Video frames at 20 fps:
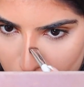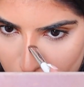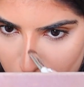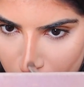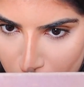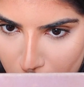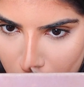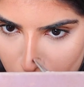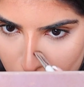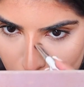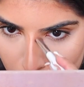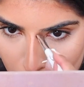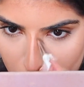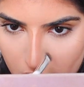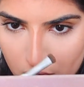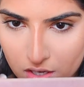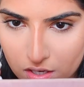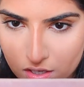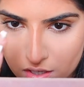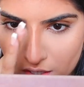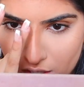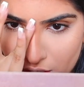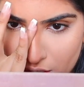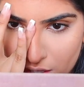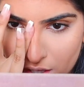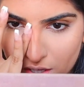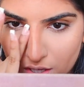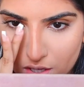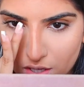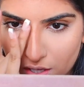and it doesn't
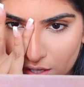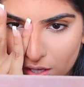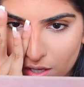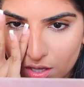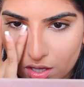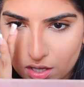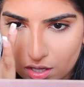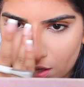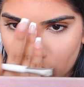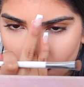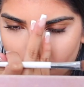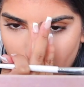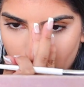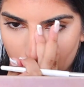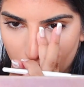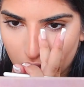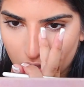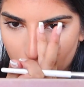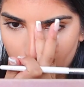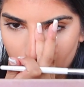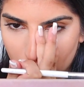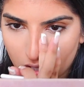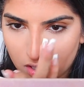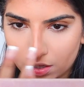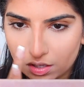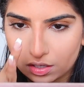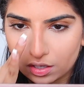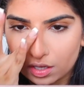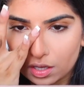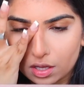take long at all. It takes like 30
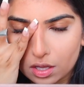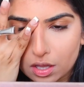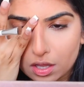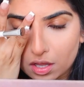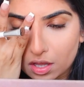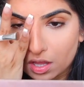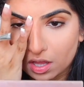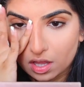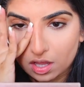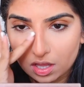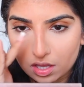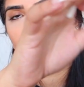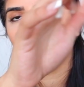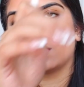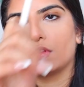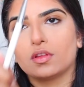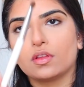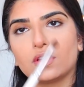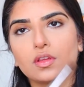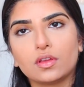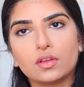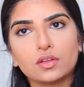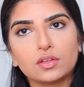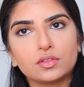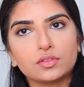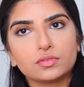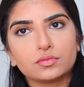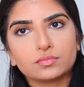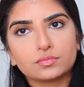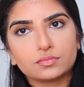seconds, but here you can see me use my
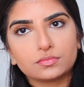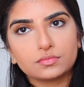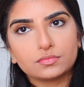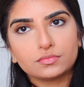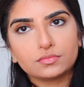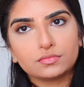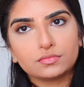hands.